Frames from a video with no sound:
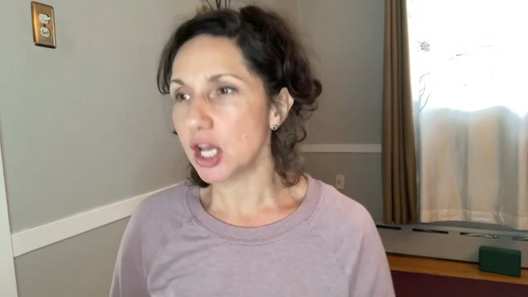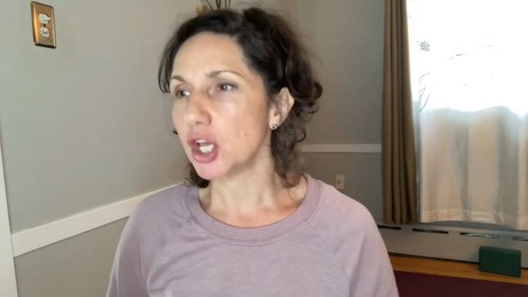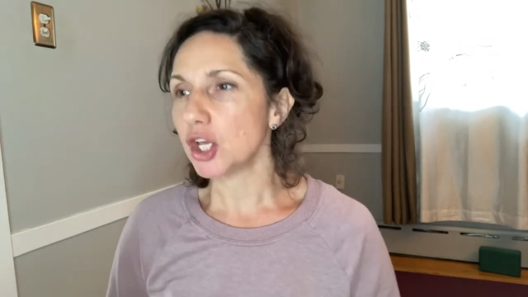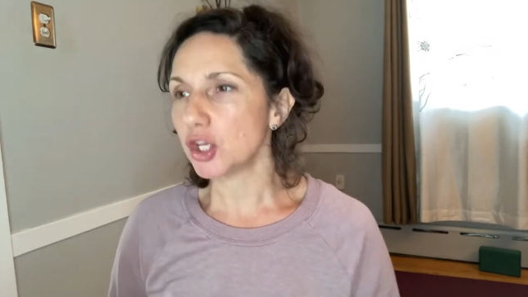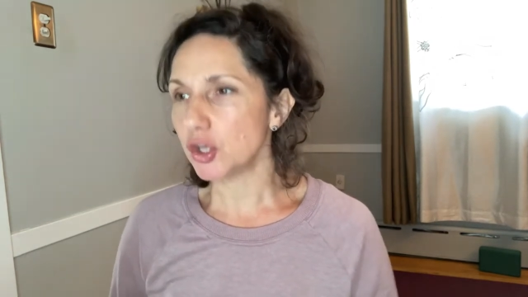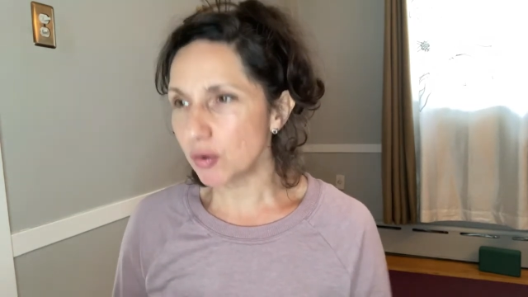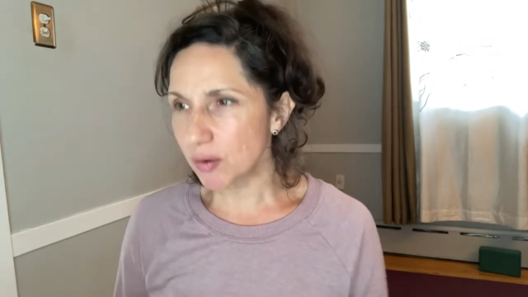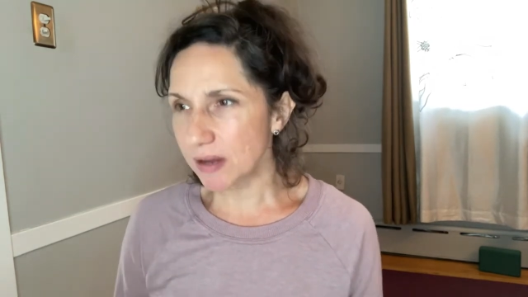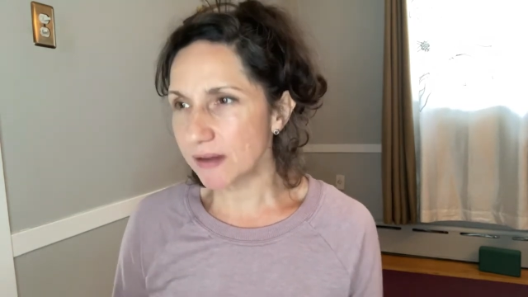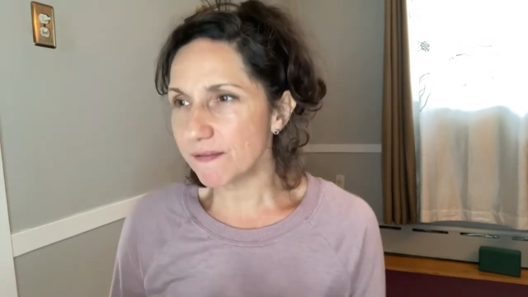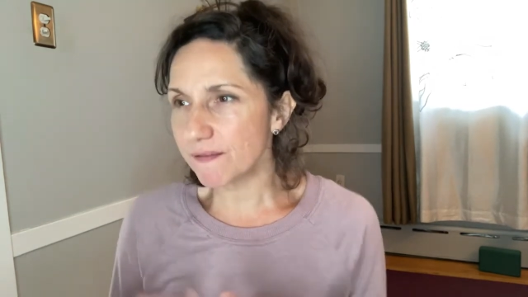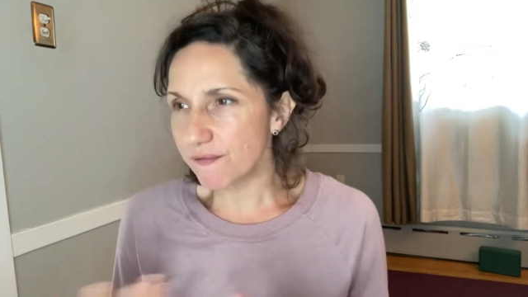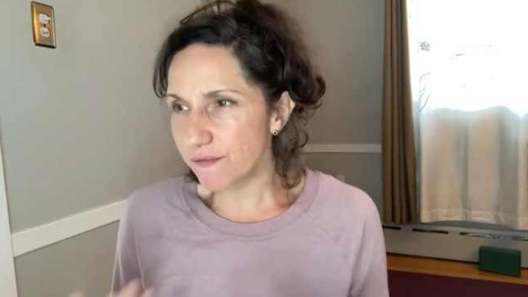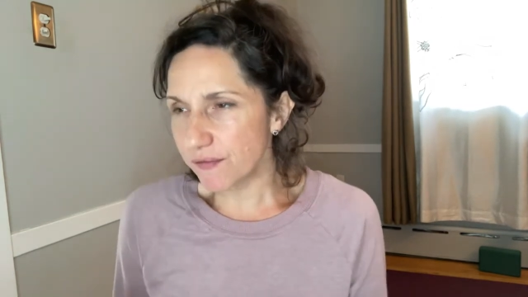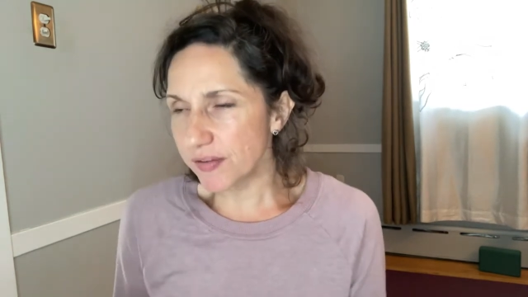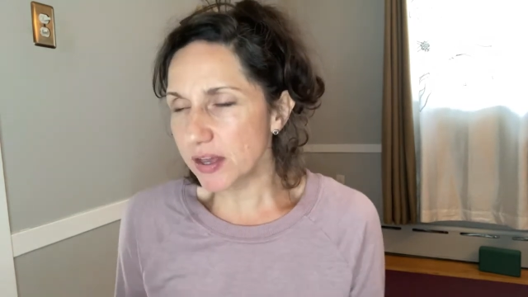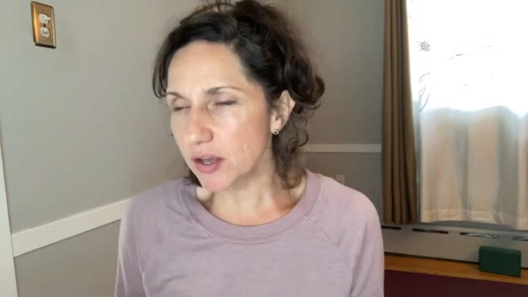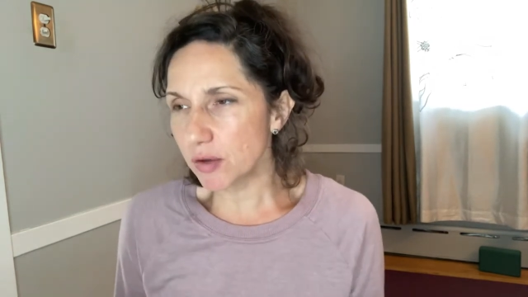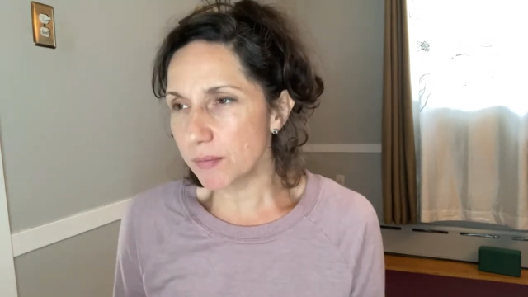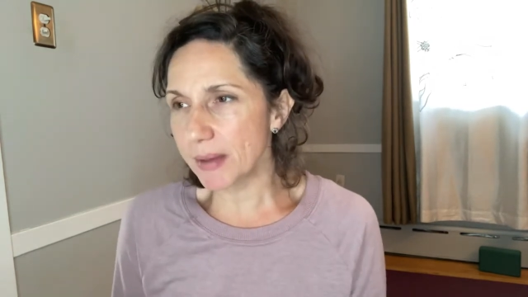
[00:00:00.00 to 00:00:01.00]
you can
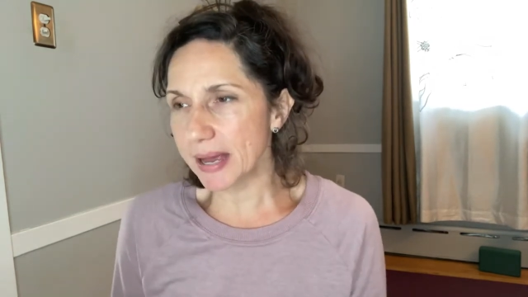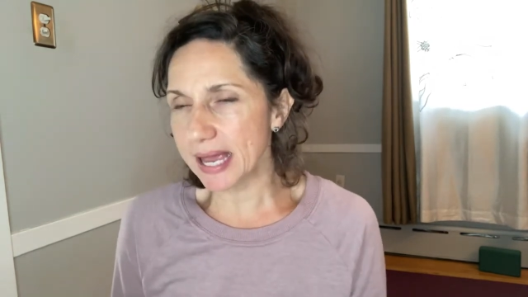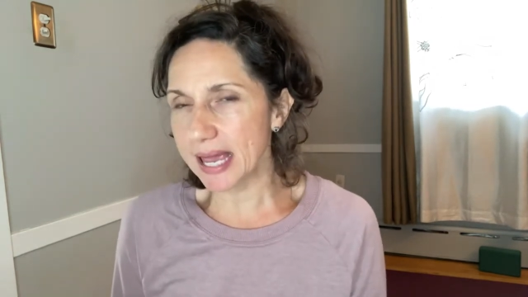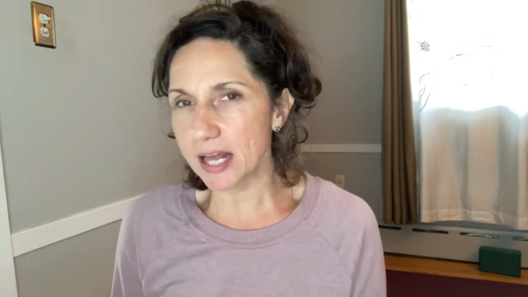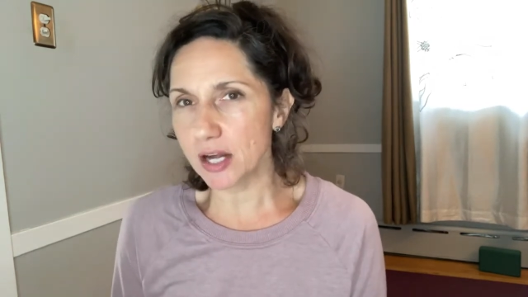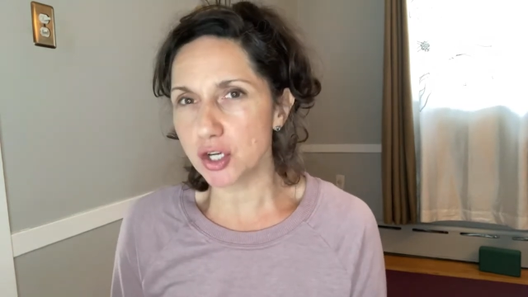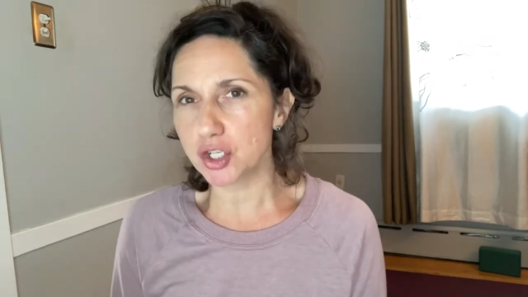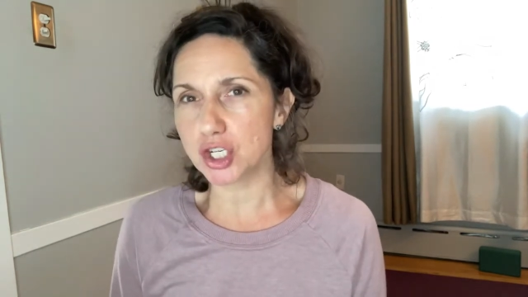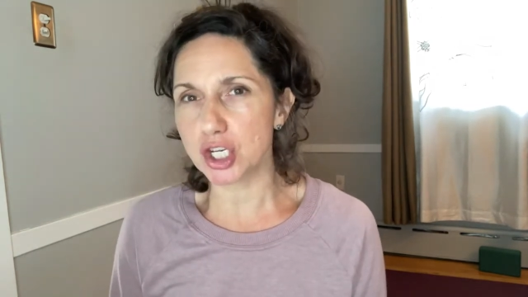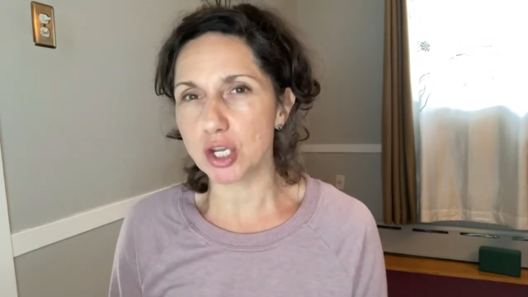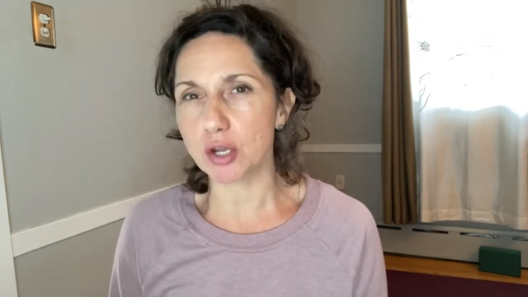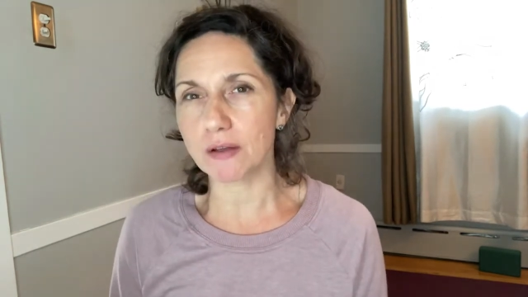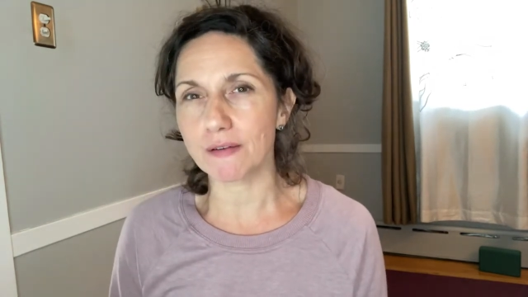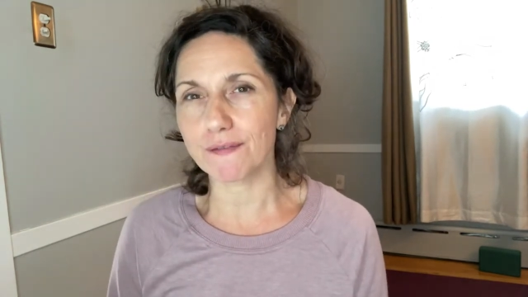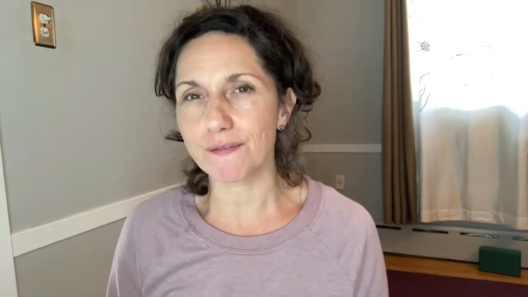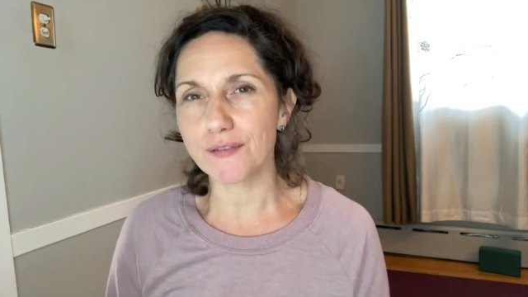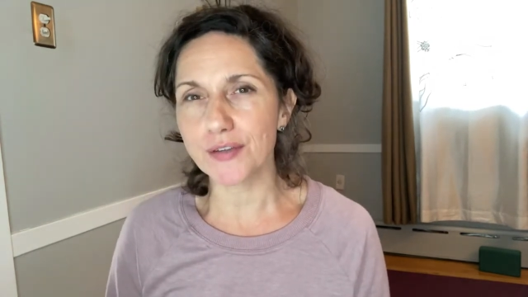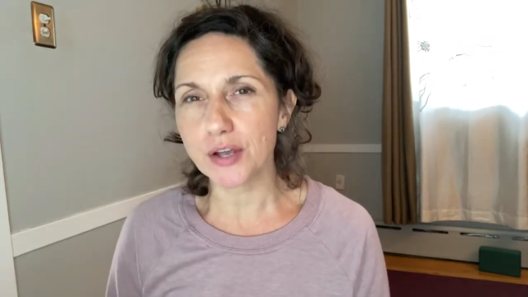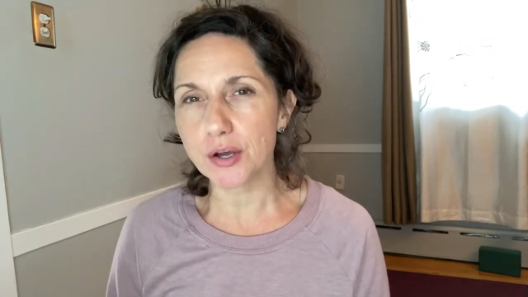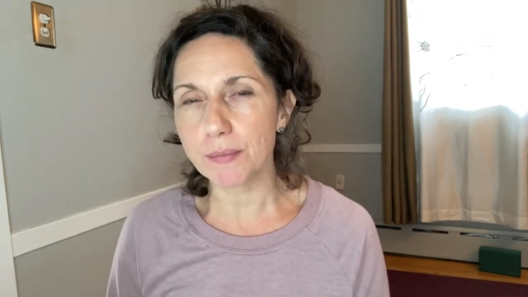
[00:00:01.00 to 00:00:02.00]
feel my energy. You can
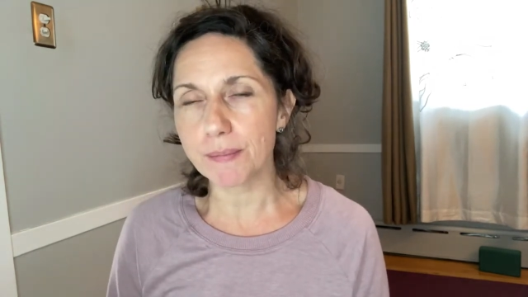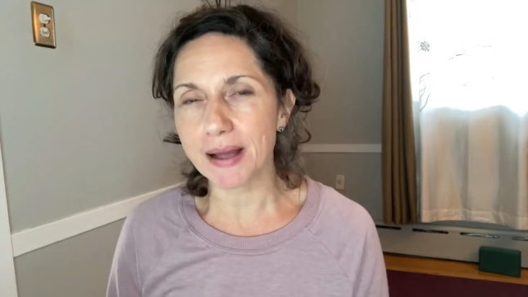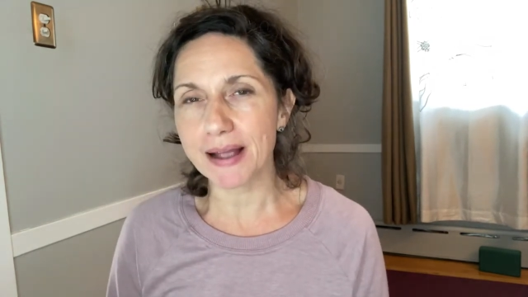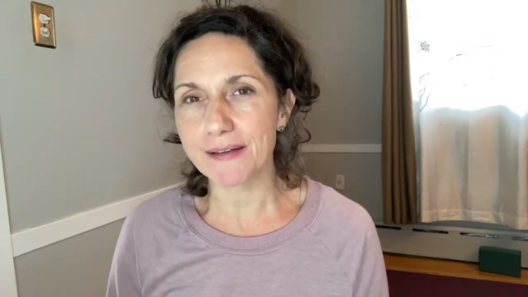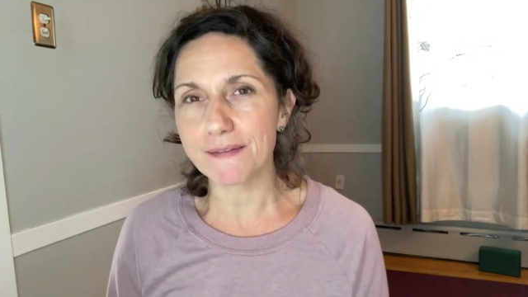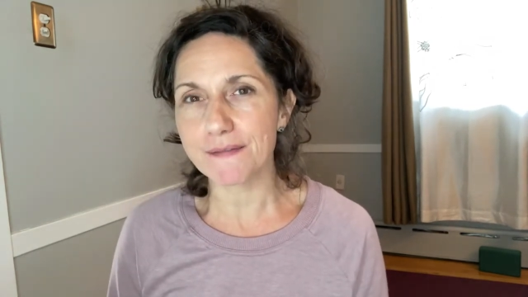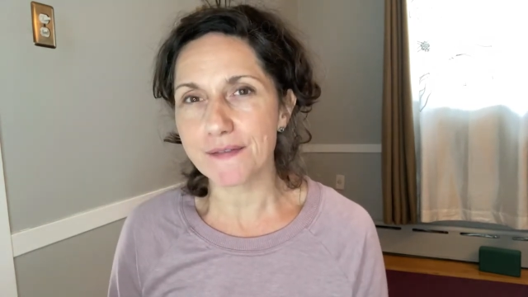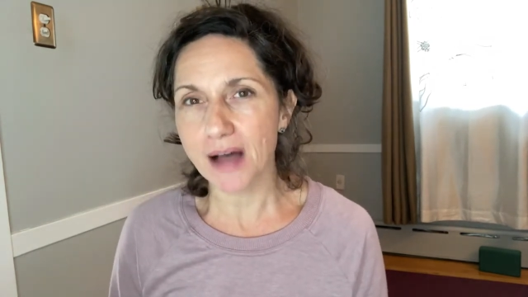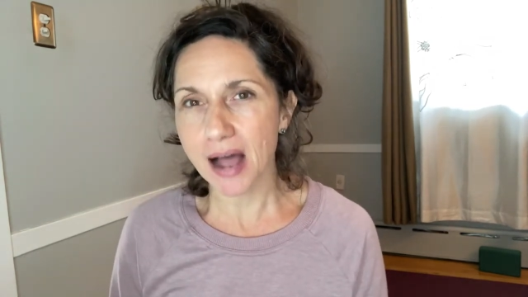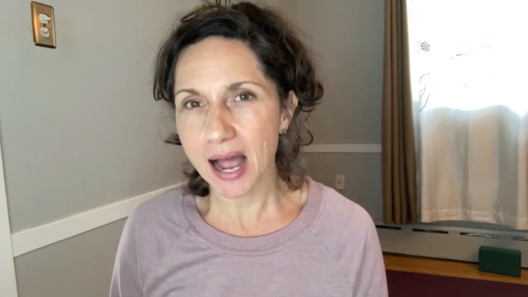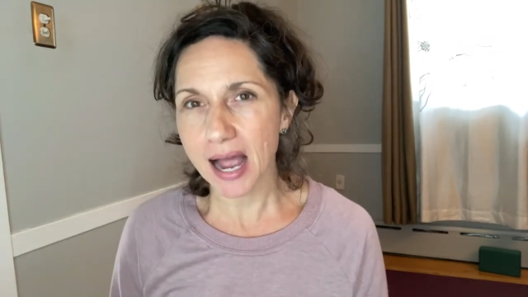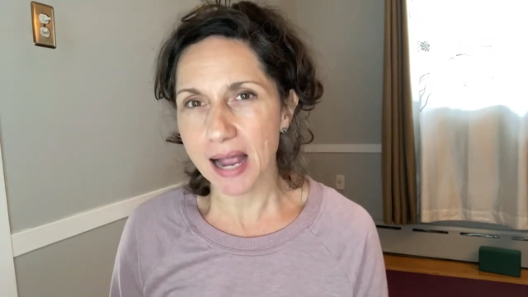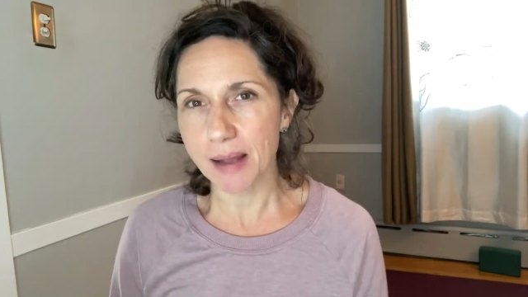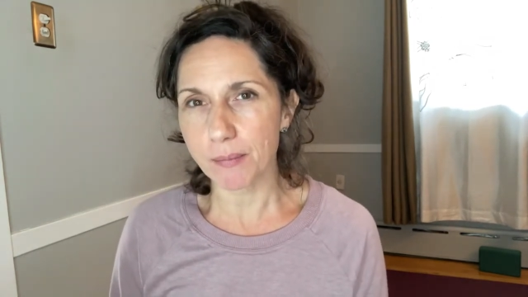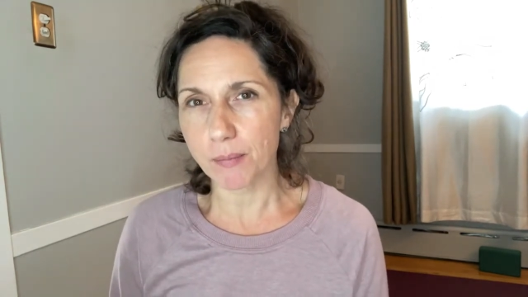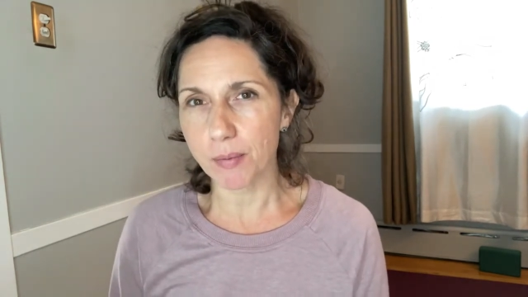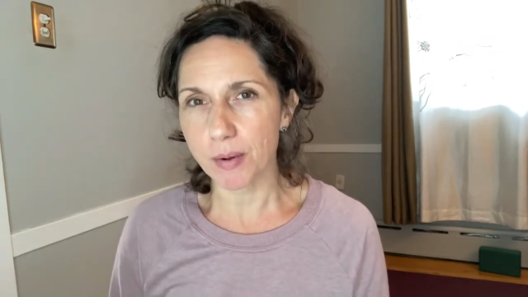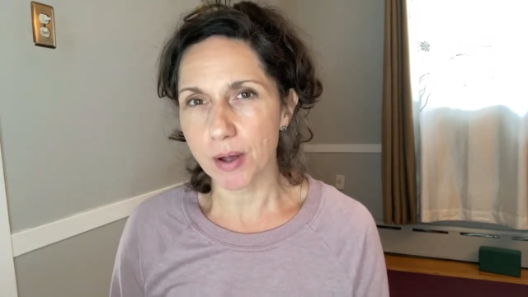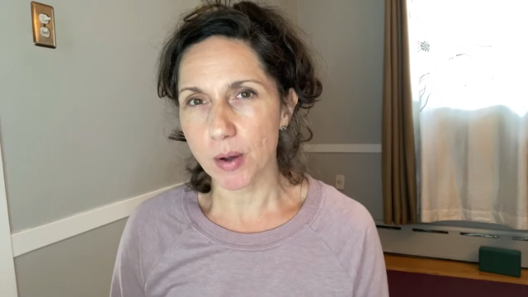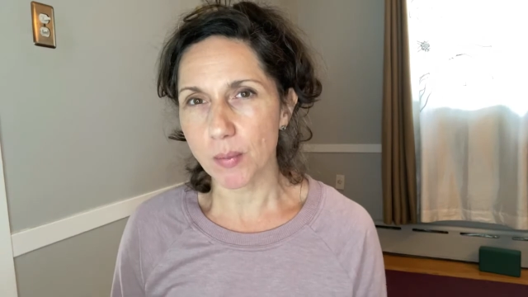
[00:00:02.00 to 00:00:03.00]
feel my vibe.